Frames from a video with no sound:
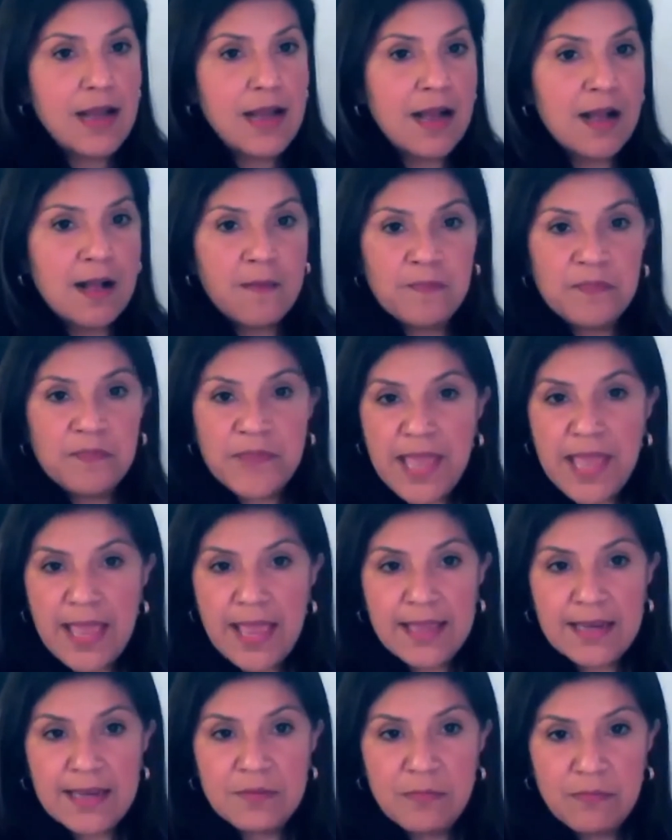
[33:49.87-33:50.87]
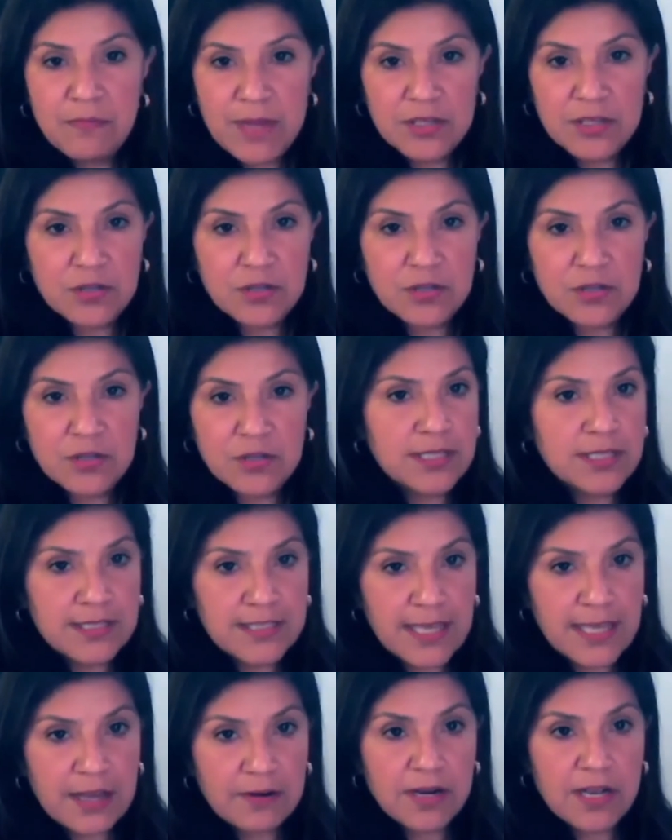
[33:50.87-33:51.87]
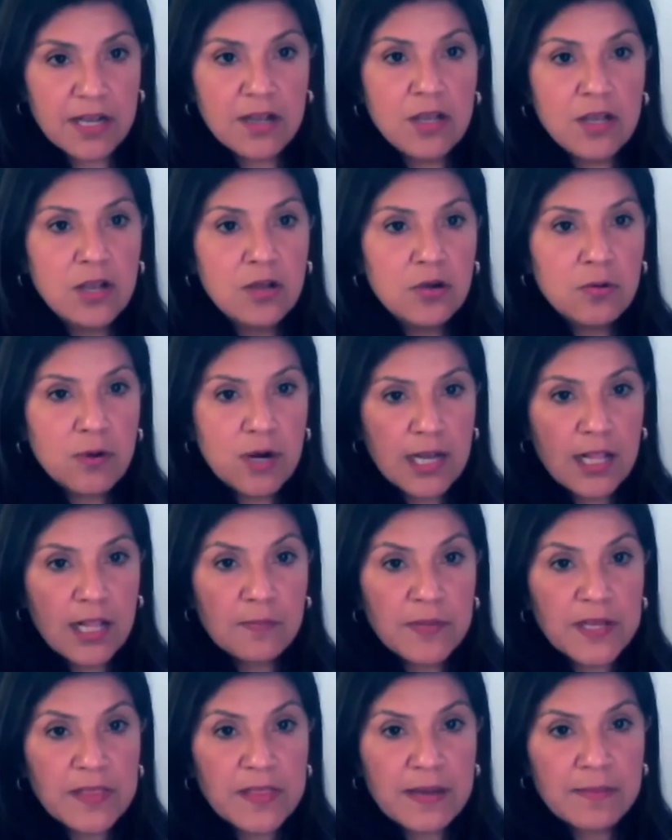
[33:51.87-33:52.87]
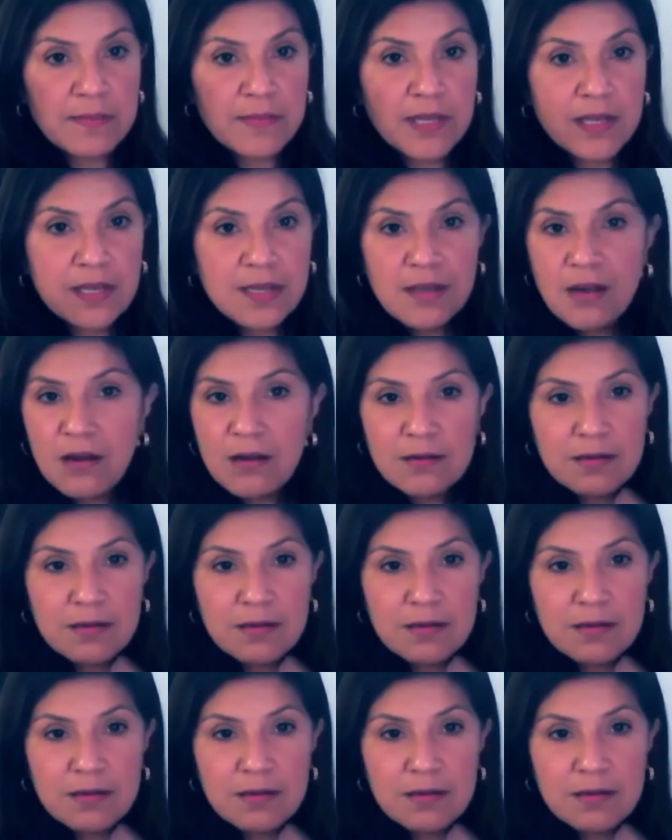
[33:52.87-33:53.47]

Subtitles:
and mentors, et cetera, who are helping them.